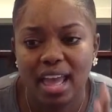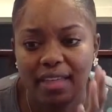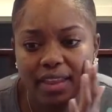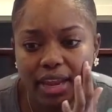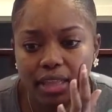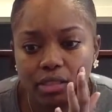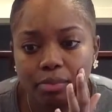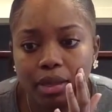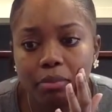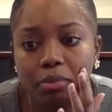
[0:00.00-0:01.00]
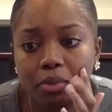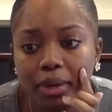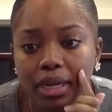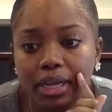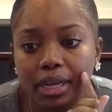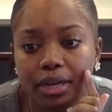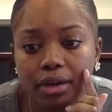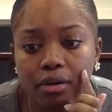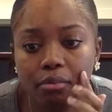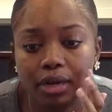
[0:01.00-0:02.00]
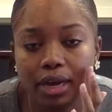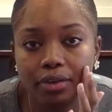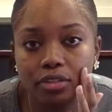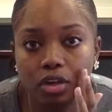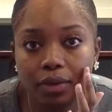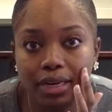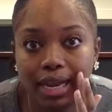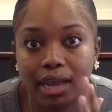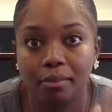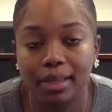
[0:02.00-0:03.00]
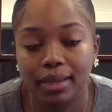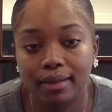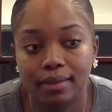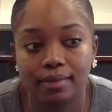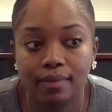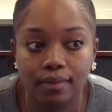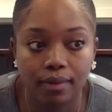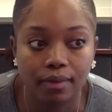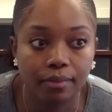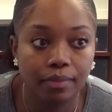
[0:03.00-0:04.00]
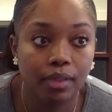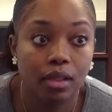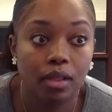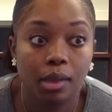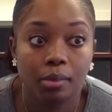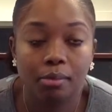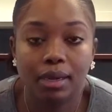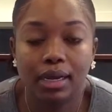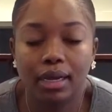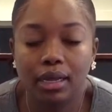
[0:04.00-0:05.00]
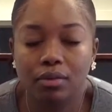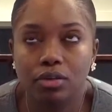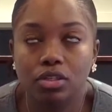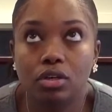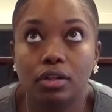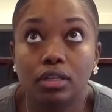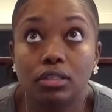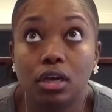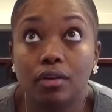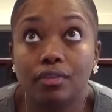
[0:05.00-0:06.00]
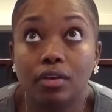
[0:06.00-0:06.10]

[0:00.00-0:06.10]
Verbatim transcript: And then I had this pimple right here, but now it's going down because um, my, what you call it stuff?